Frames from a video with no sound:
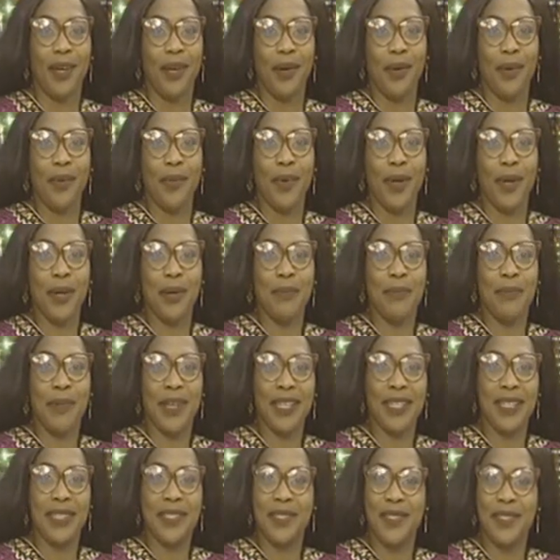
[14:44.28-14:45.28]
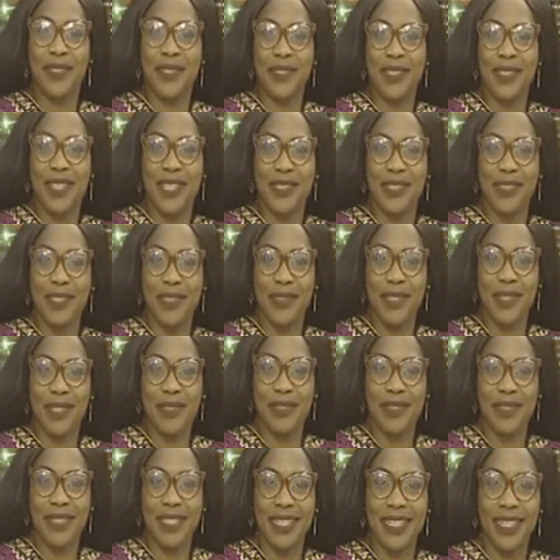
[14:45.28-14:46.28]
Welcome back. It is still Nigeria
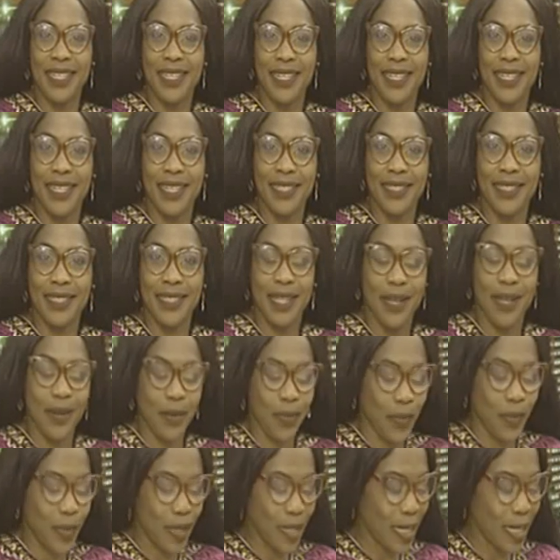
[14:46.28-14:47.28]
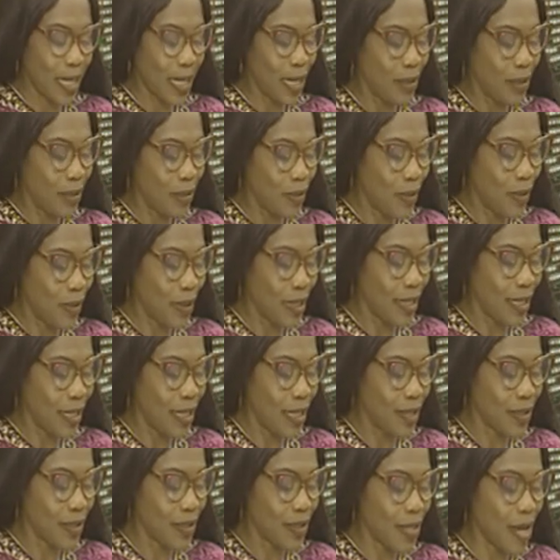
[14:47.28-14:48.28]
Today, and we are looking
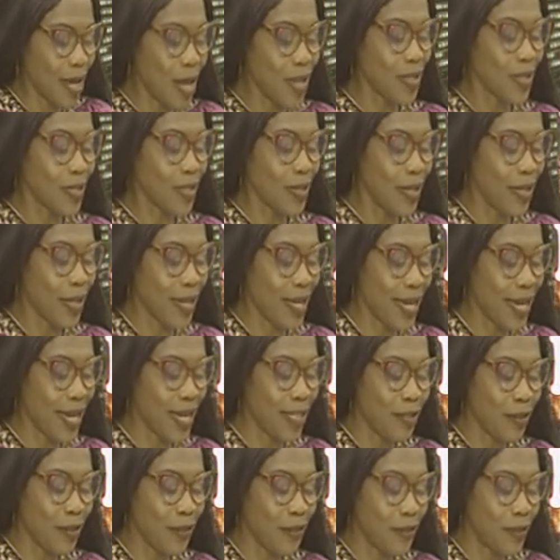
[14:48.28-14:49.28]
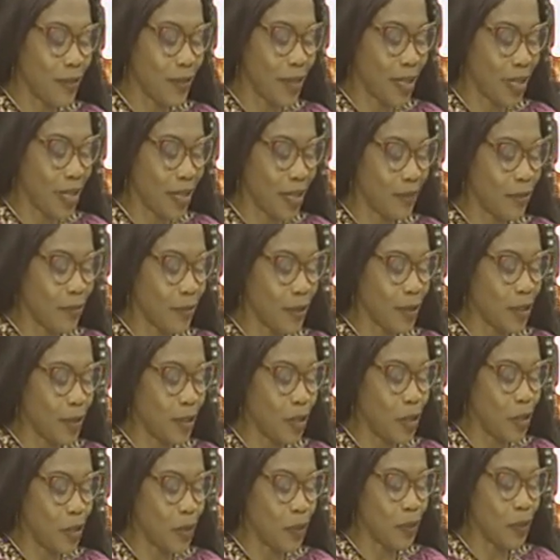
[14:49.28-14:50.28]
at the task ahead of the
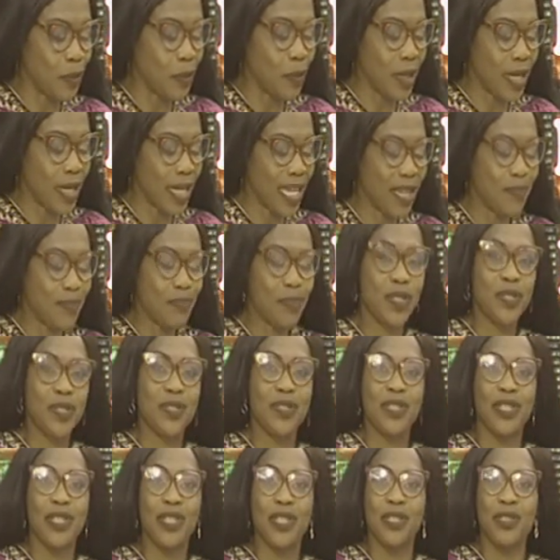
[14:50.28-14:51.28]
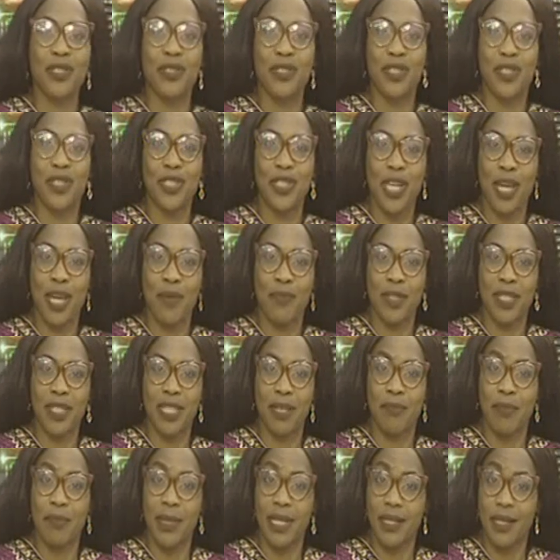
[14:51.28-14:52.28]
new APC chairman.
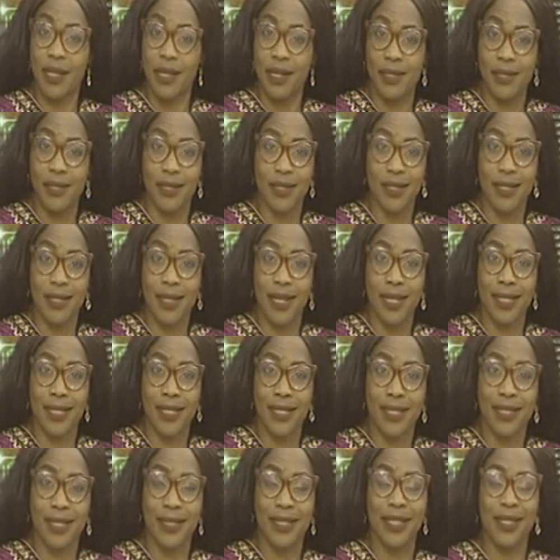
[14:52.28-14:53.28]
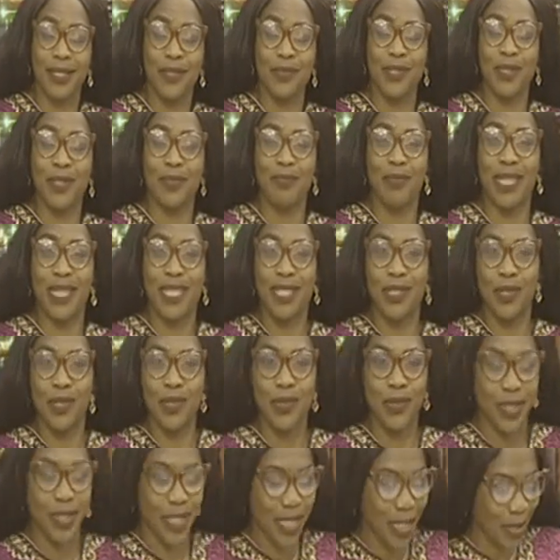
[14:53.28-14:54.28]
And my guests are still here with me,
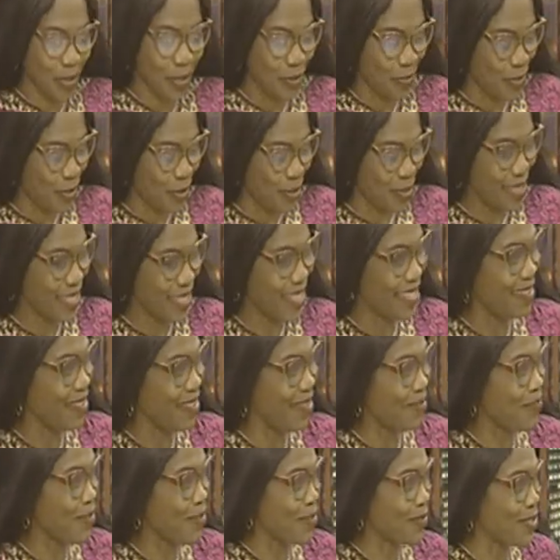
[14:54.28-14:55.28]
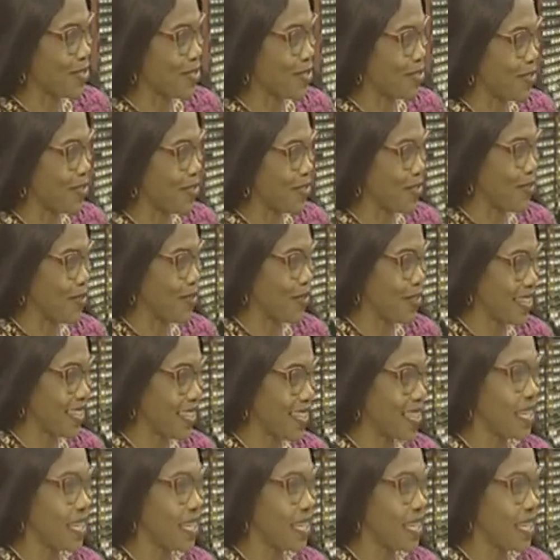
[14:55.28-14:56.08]
two gentlemen. Now, Professor, okay,